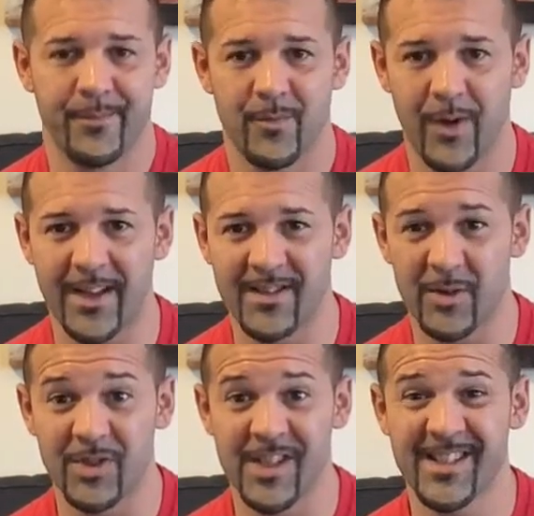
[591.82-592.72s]
Right. And
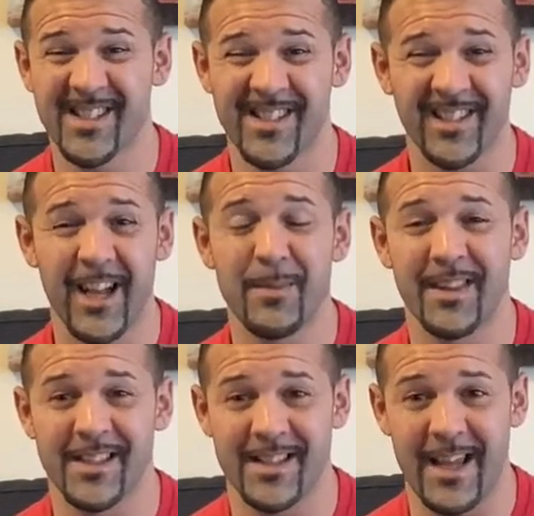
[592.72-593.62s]
so Jesus is claiming
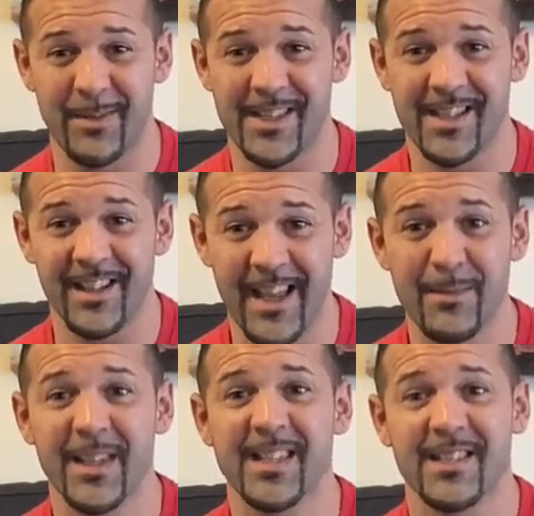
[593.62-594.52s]
this name. He's
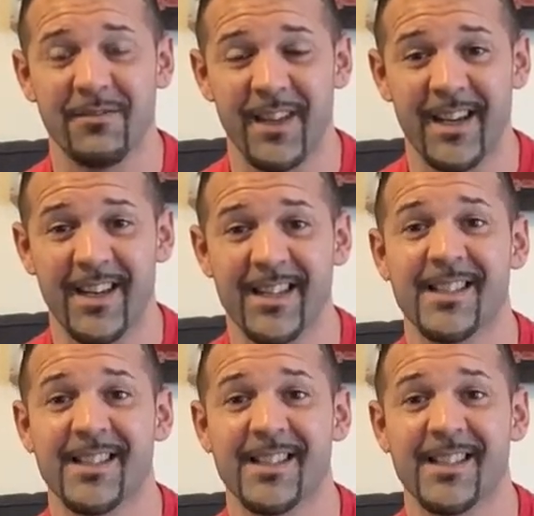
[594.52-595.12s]
claiming his divinity.